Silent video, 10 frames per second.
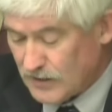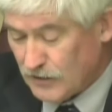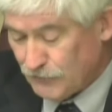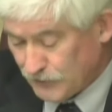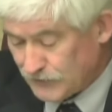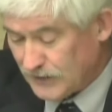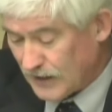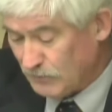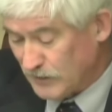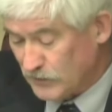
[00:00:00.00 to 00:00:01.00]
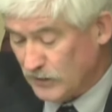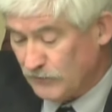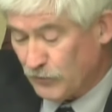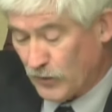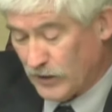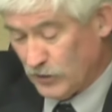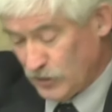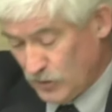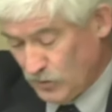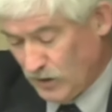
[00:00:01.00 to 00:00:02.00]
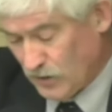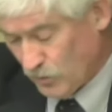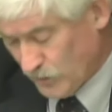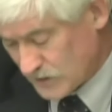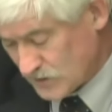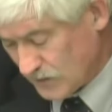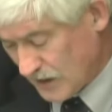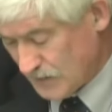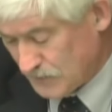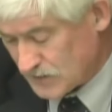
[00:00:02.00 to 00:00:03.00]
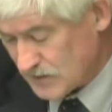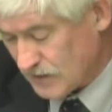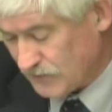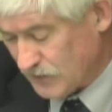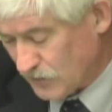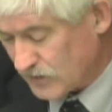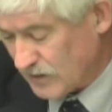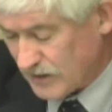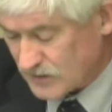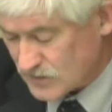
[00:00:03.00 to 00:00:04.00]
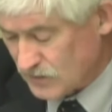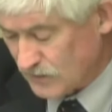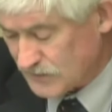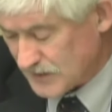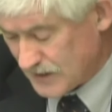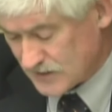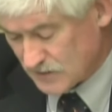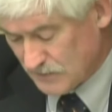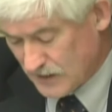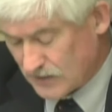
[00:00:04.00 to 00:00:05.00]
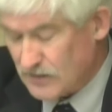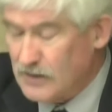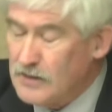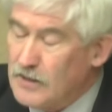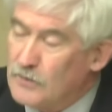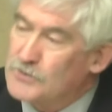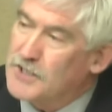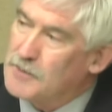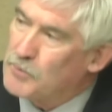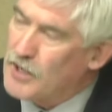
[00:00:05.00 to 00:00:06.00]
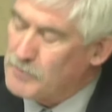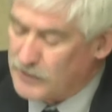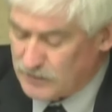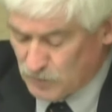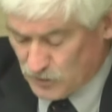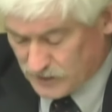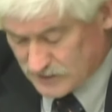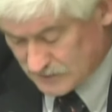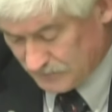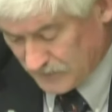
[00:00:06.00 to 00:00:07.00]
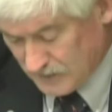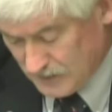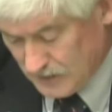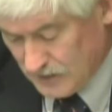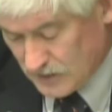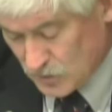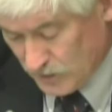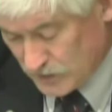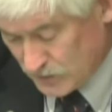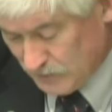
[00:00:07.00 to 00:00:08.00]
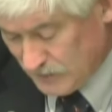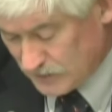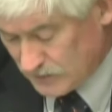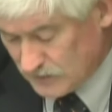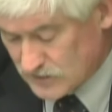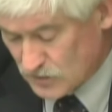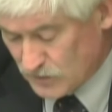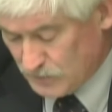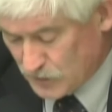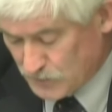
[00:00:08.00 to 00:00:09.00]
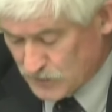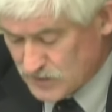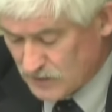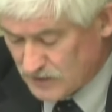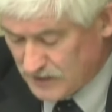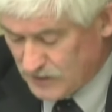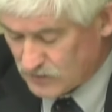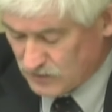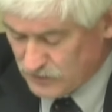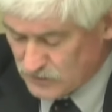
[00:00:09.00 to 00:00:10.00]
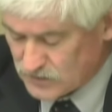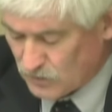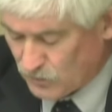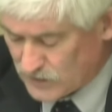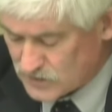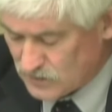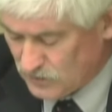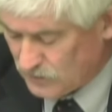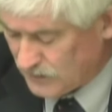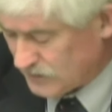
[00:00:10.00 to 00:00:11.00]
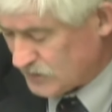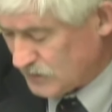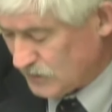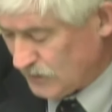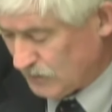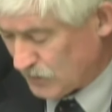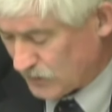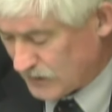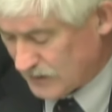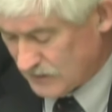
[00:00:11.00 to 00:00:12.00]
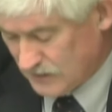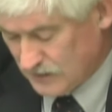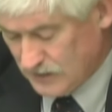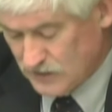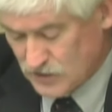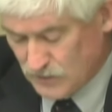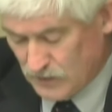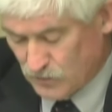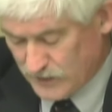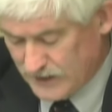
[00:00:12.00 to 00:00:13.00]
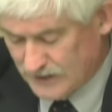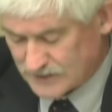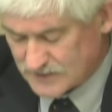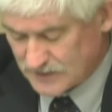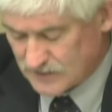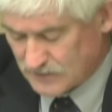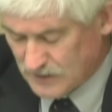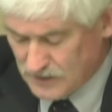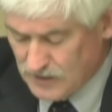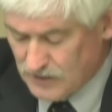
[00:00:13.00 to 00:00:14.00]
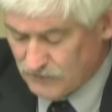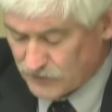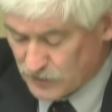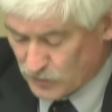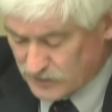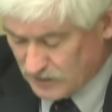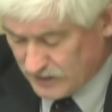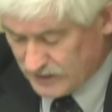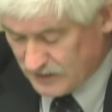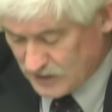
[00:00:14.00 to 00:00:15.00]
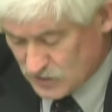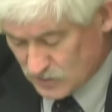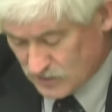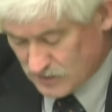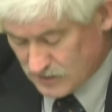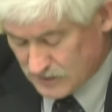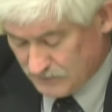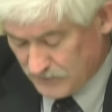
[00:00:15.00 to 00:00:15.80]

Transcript: 58 million for a new western campus of the North Carolina School of Science and Math on state property in Morganton. 23 million to repurpose the now closed Western Youth Institute in Burke County into a readiness center for the North Carolina National Guard.